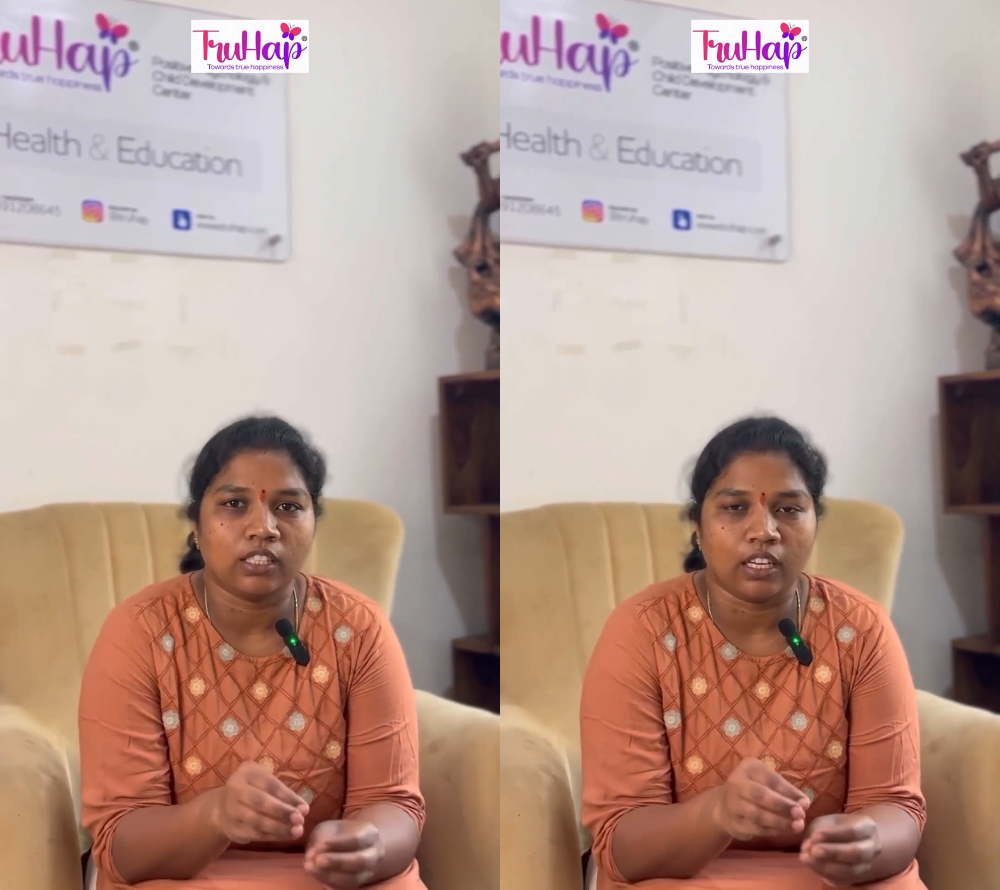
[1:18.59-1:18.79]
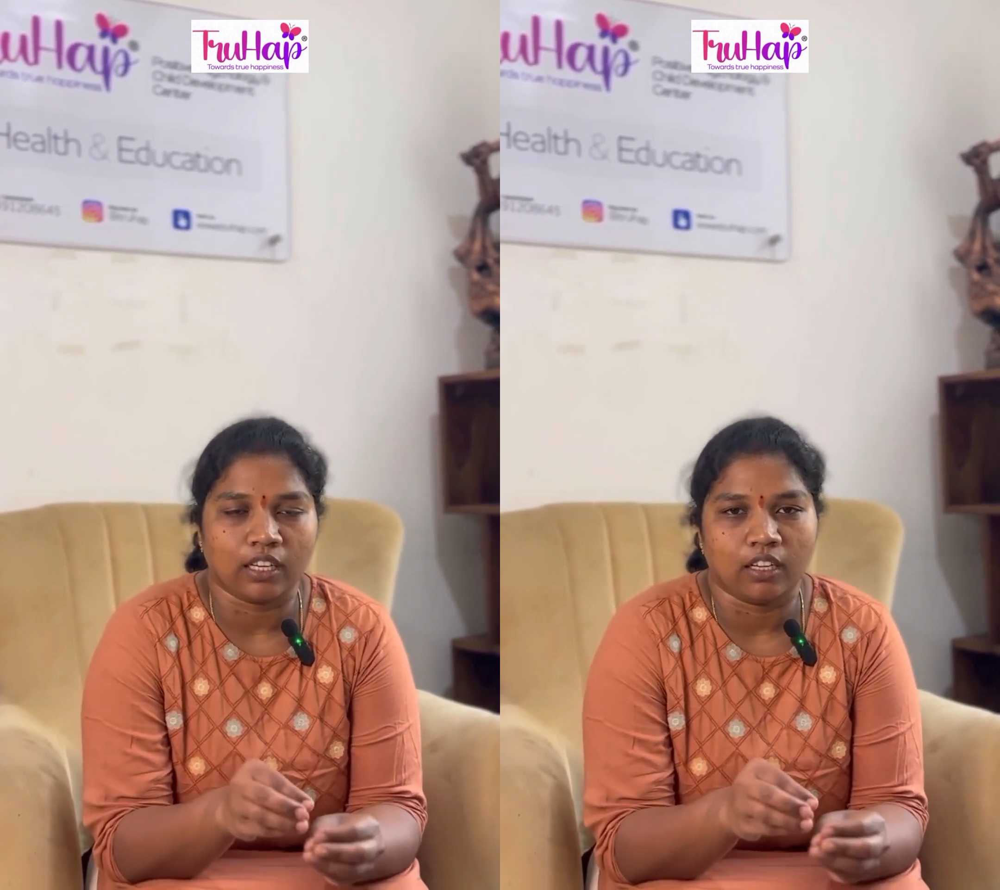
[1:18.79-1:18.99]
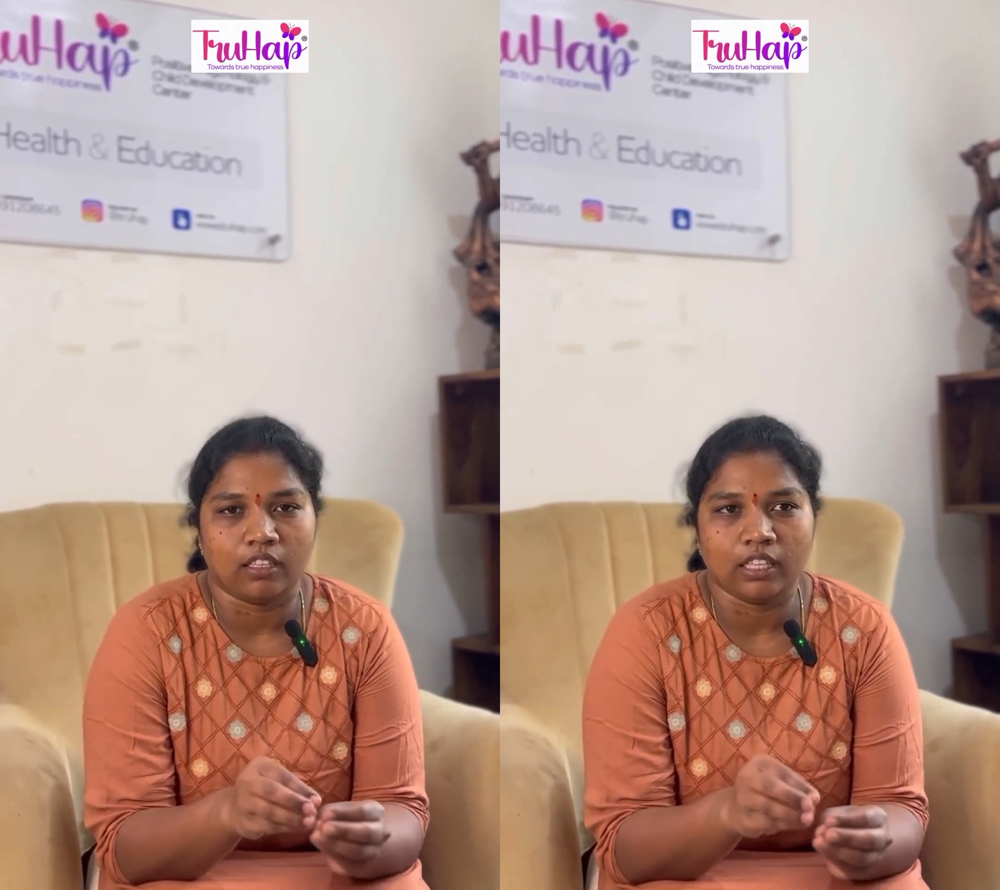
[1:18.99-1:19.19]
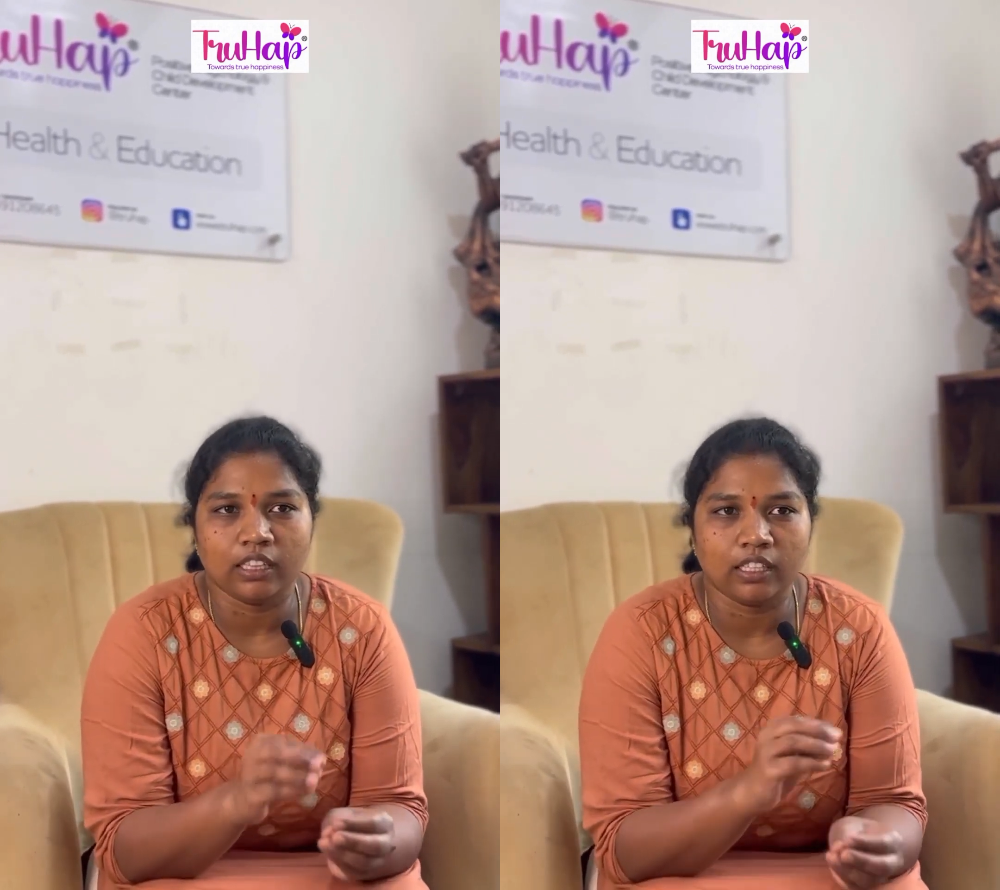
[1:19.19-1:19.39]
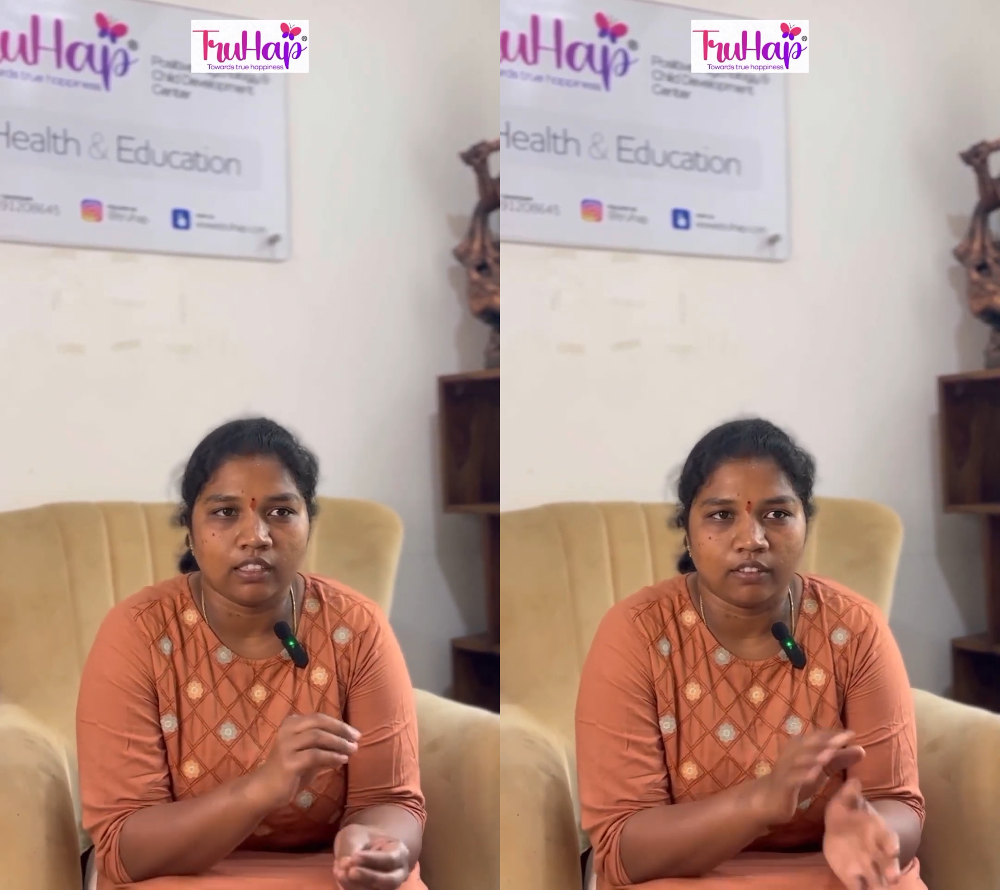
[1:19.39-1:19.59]

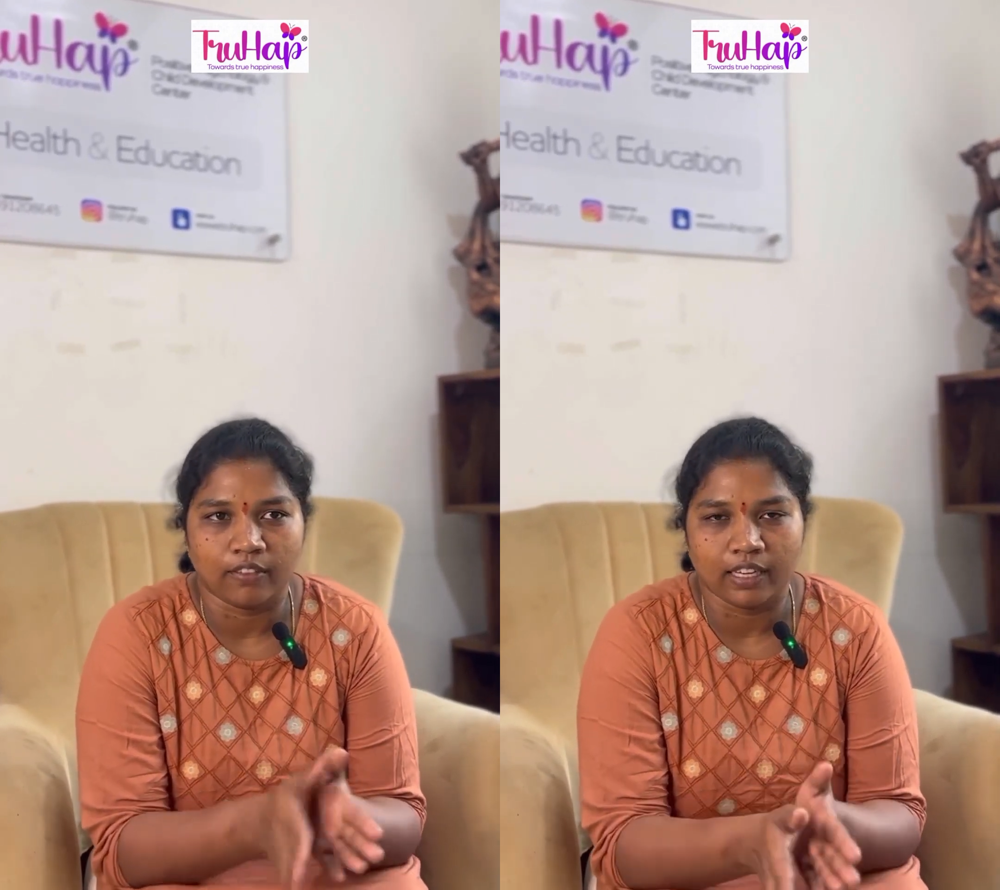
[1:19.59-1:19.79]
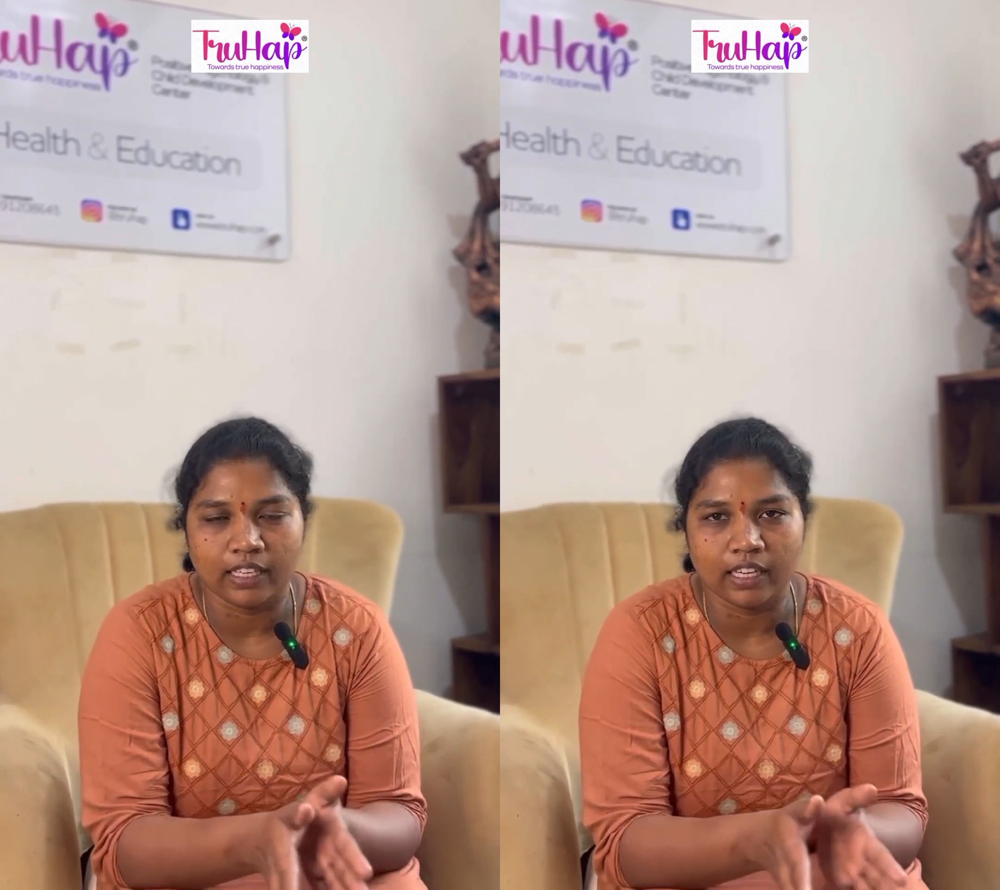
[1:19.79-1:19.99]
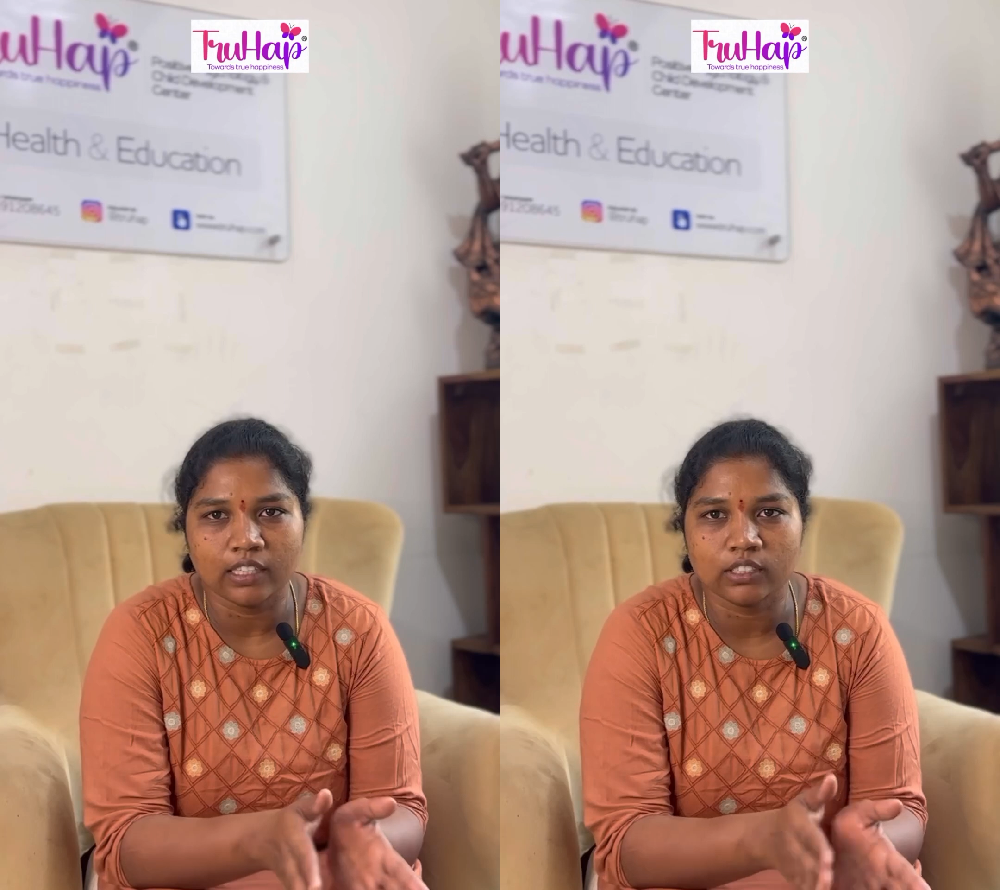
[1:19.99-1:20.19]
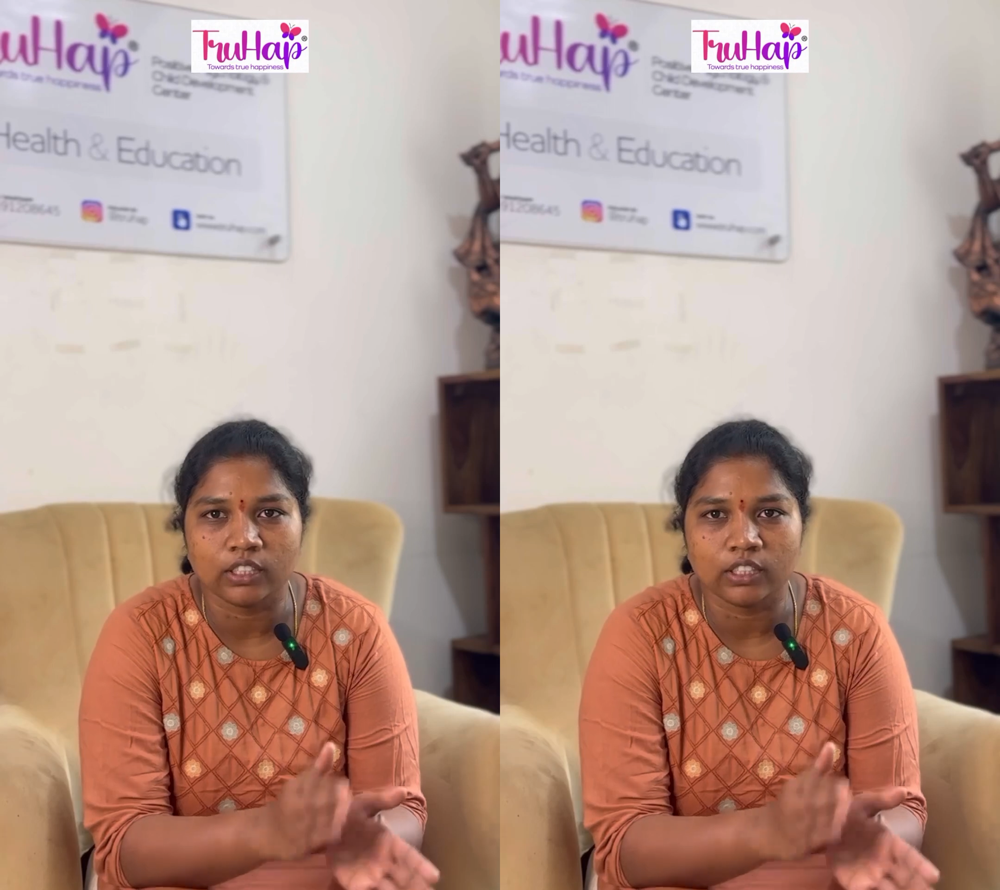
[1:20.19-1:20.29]
in the 1 year,